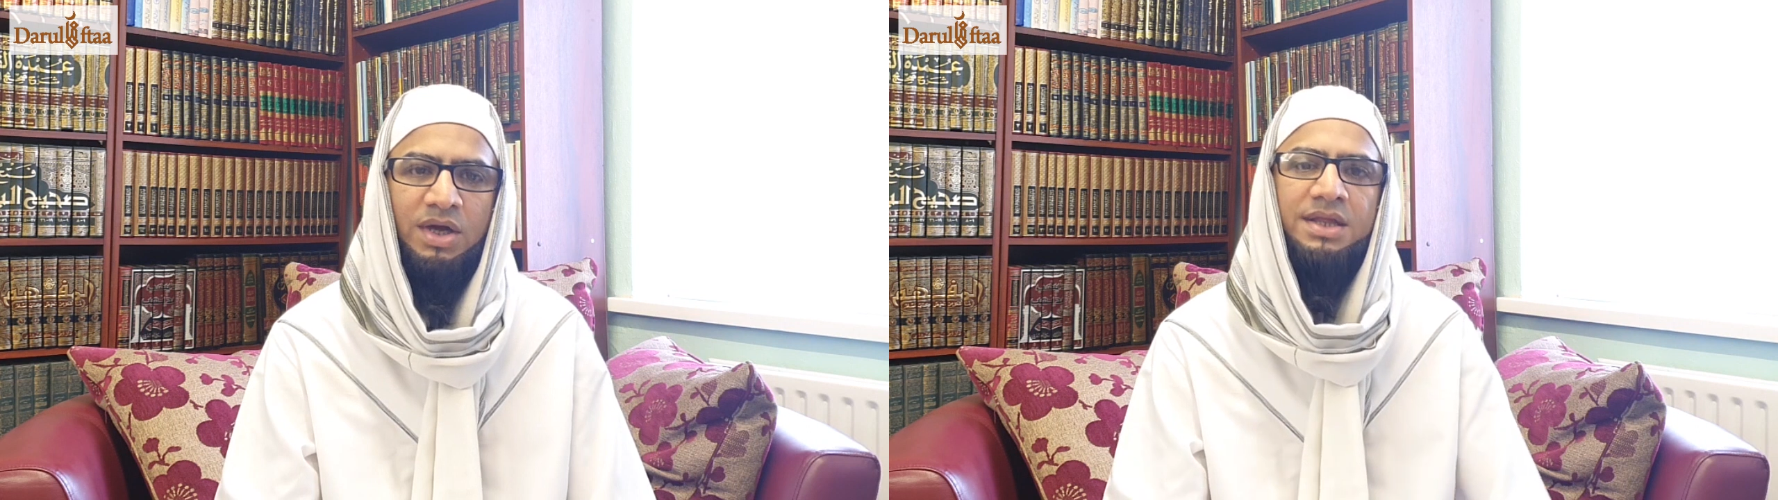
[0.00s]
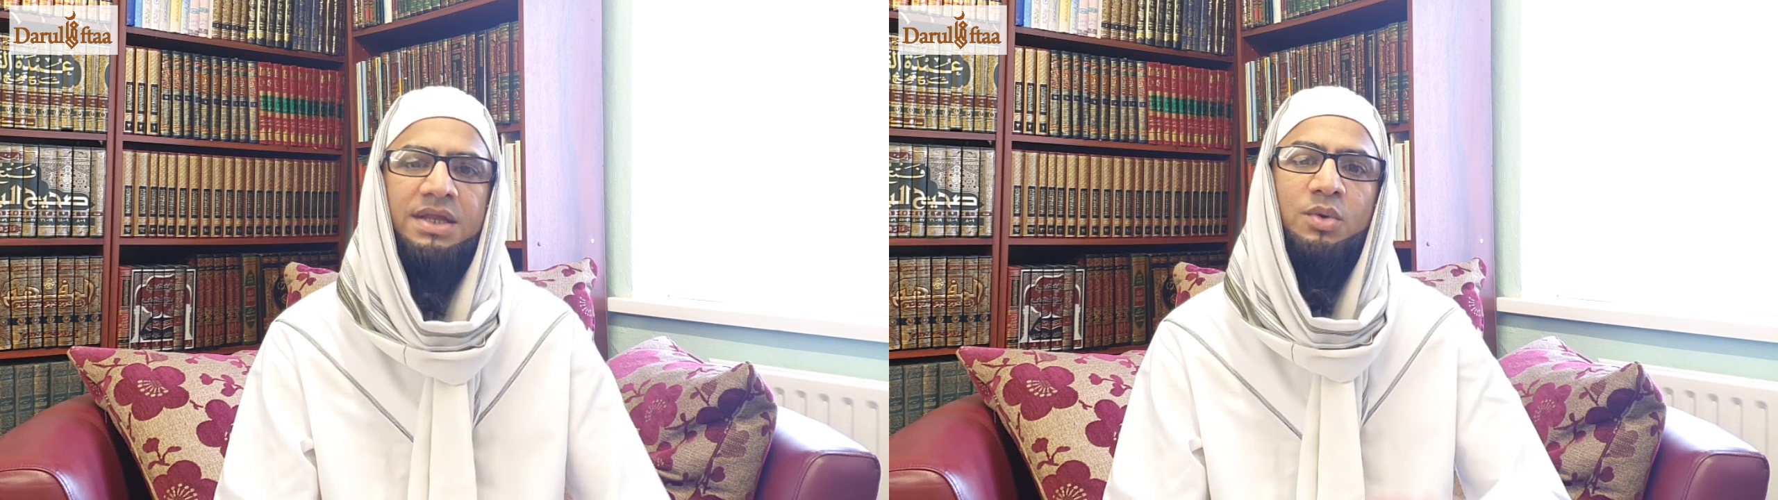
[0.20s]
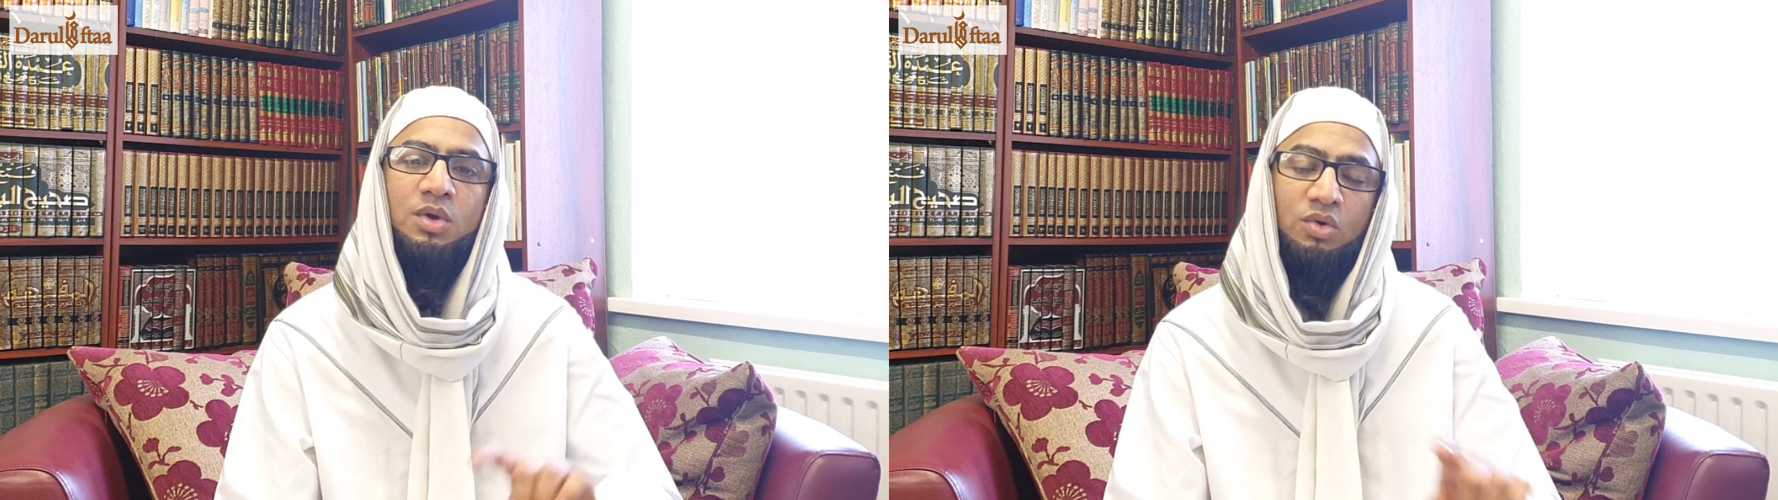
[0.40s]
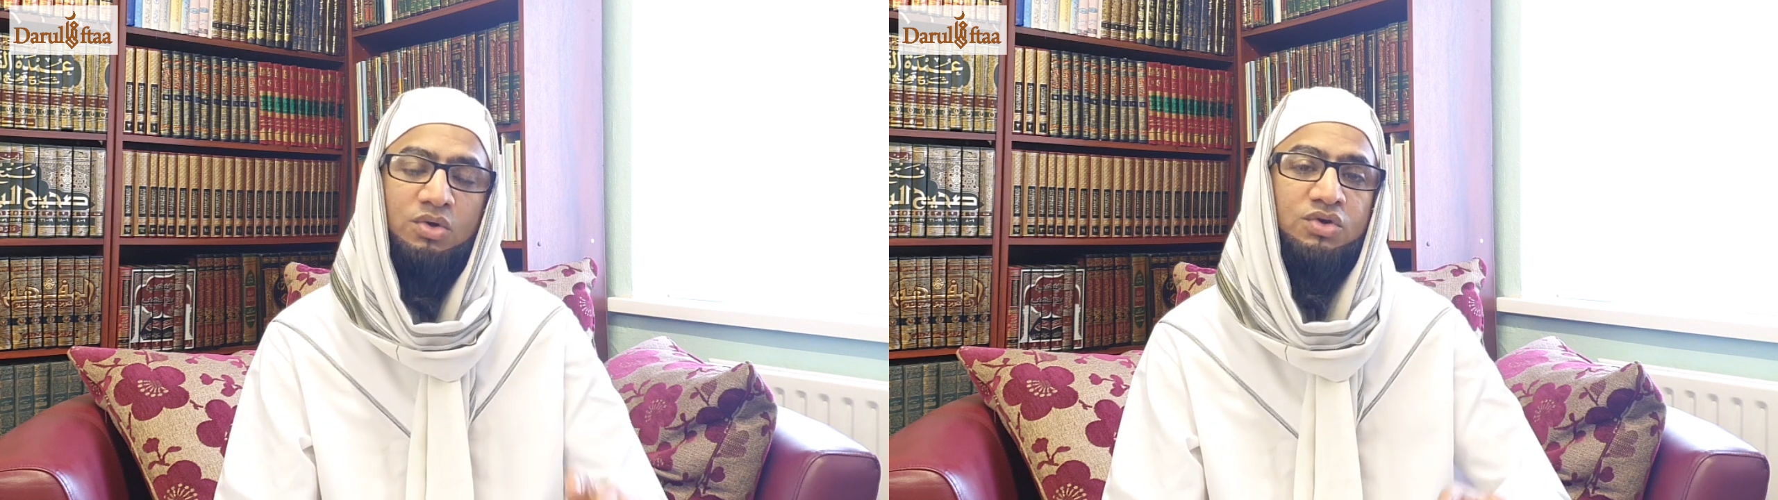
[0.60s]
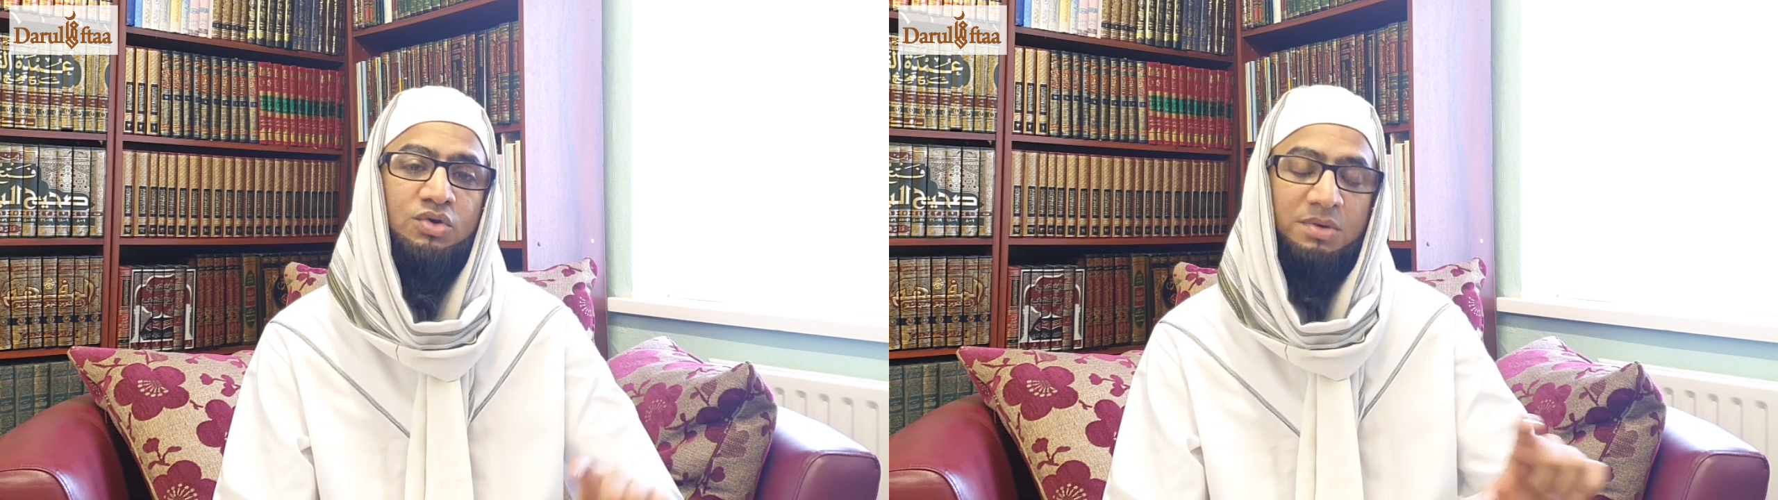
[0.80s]
and they will
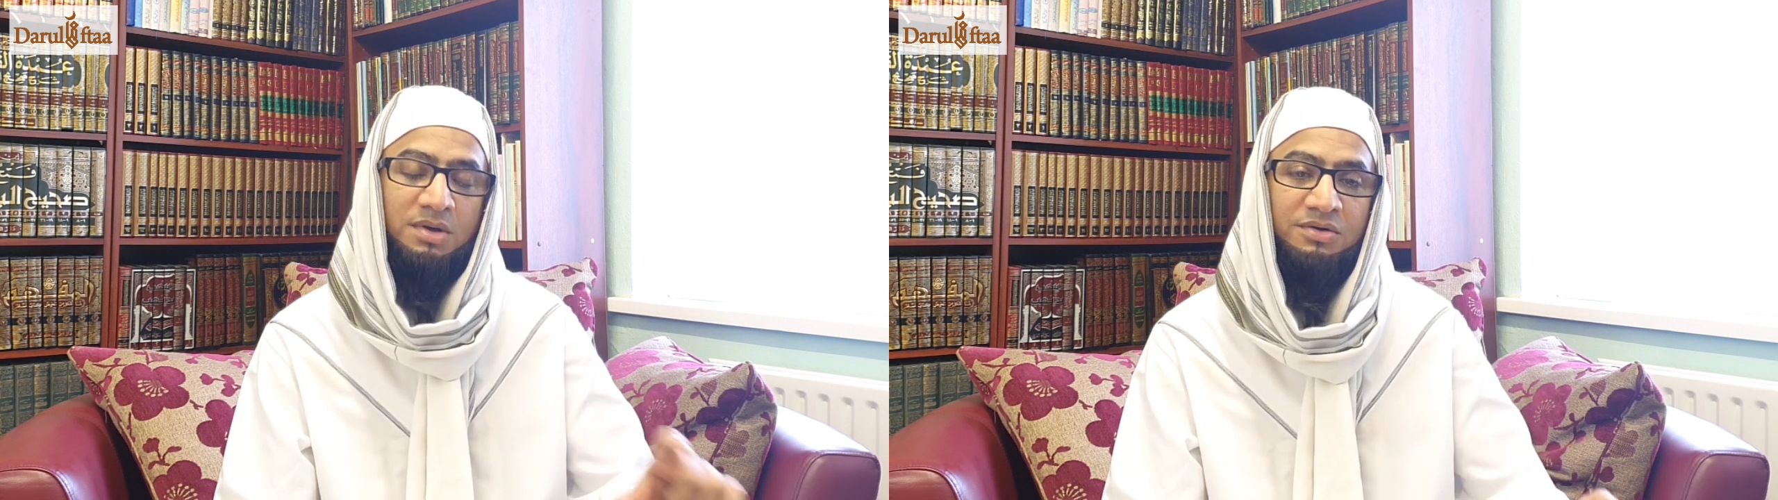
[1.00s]
also